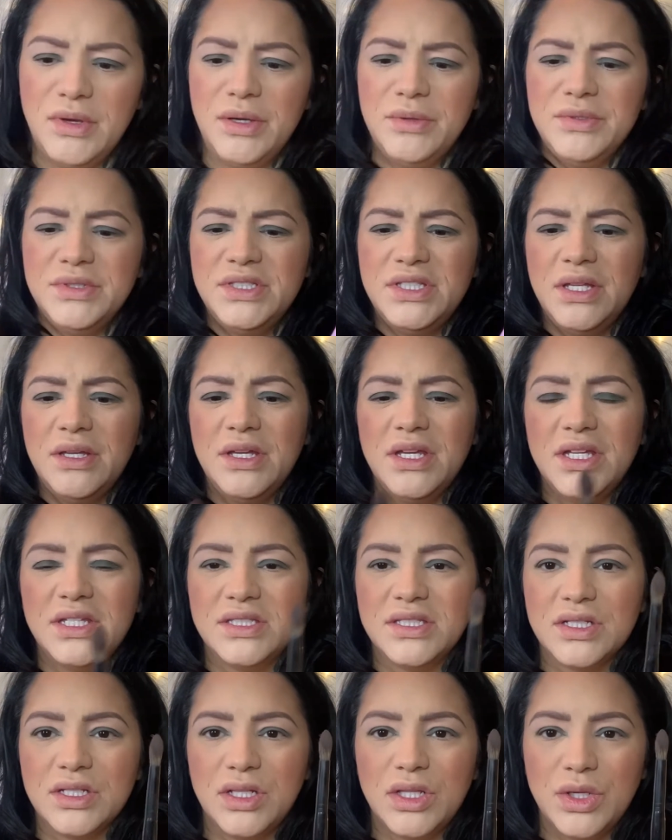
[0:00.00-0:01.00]
would say
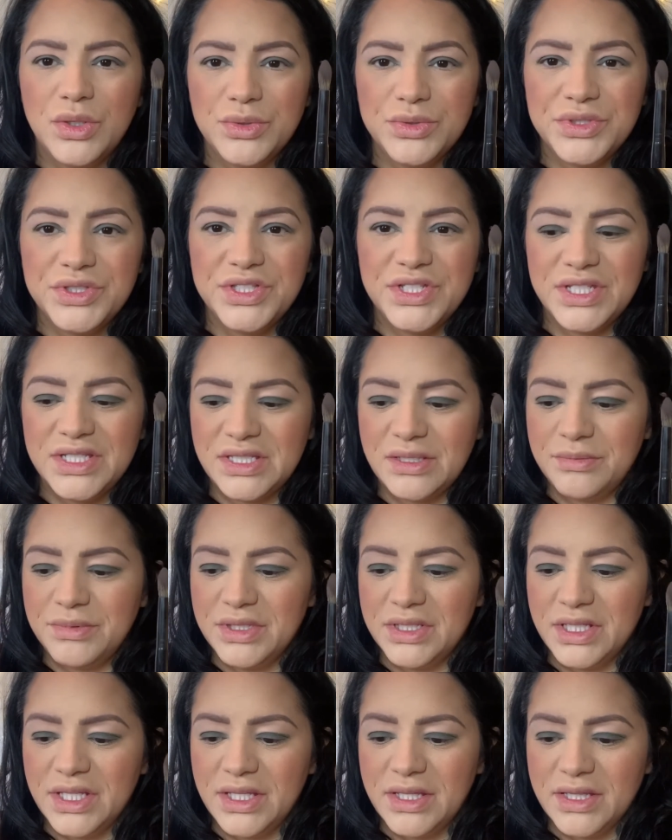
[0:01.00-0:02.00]
it's close to something
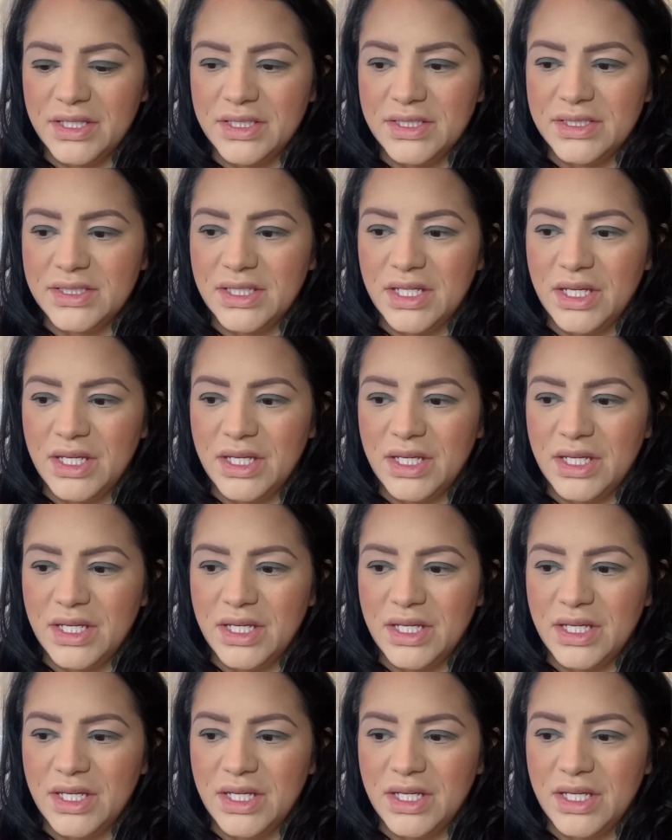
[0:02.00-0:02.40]
like this.